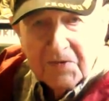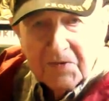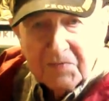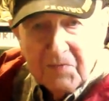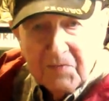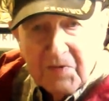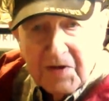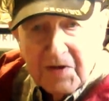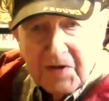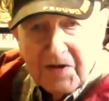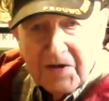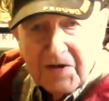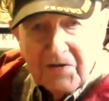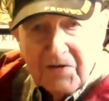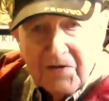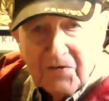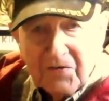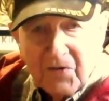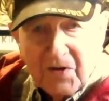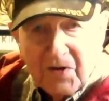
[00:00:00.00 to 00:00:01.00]
beginning
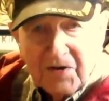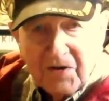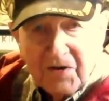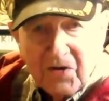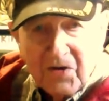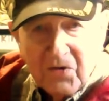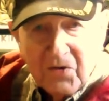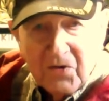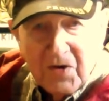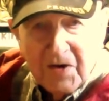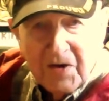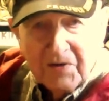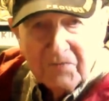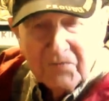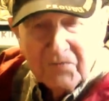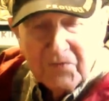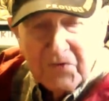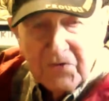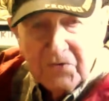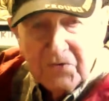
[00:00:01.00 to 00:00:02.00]
to run low on
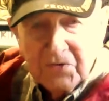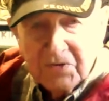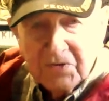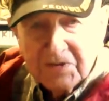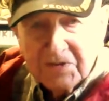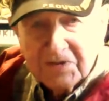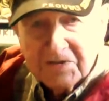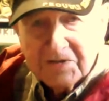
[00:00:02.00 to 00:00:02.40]
fuel.